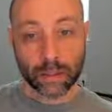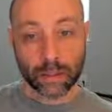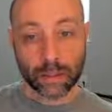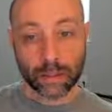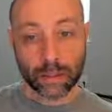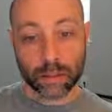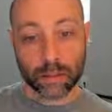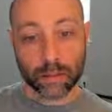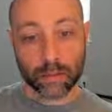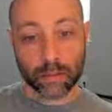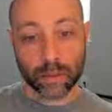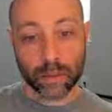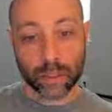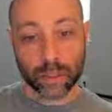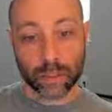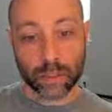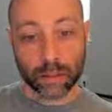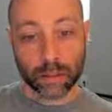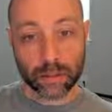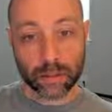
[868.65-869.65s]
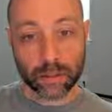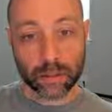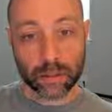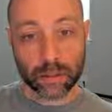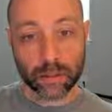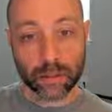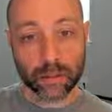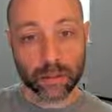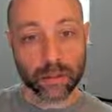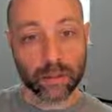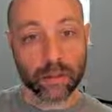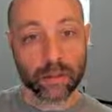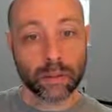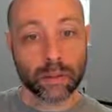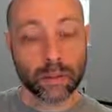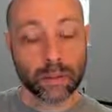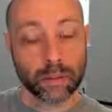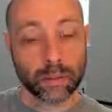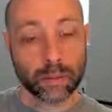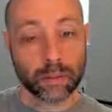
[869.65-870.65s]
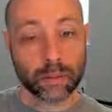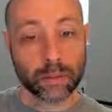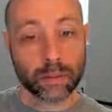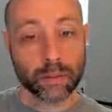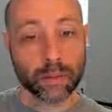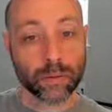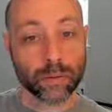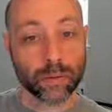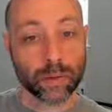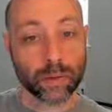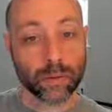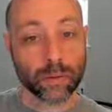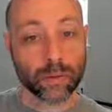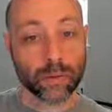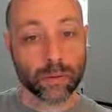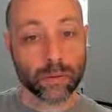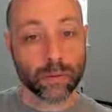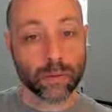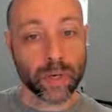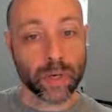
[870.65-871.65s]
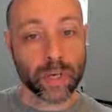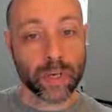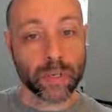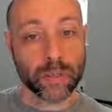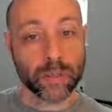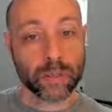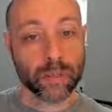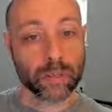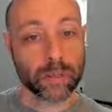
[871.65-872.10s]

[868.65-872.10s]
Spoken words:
This one is the growth rate